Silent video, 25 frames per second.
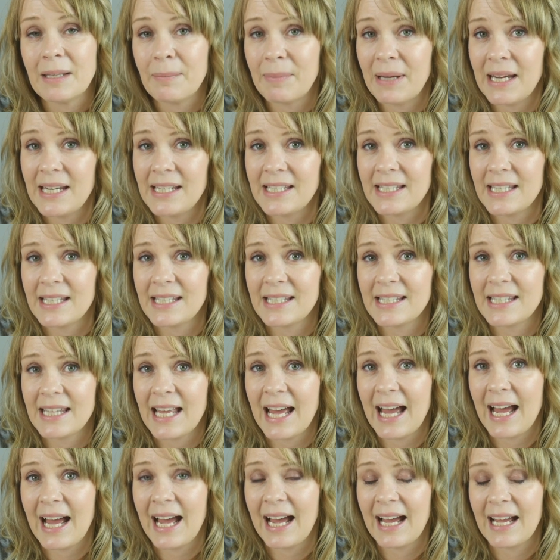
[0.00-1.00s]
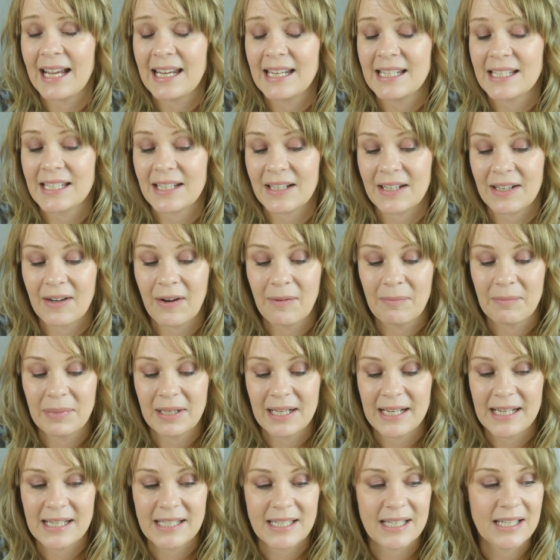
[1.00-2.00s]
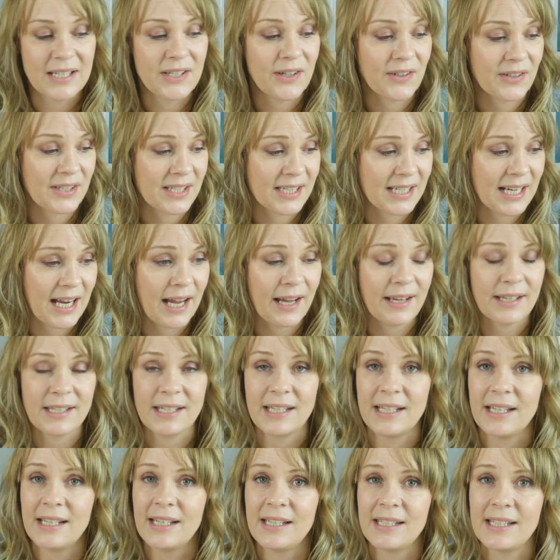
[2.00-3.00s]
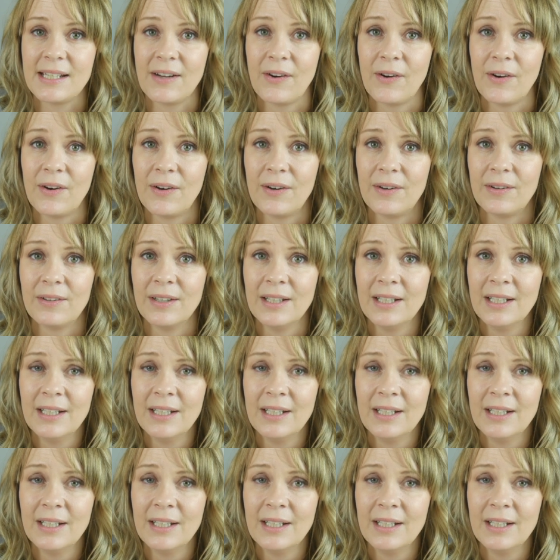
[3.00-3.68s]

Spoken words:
pieces that I'd completed or started or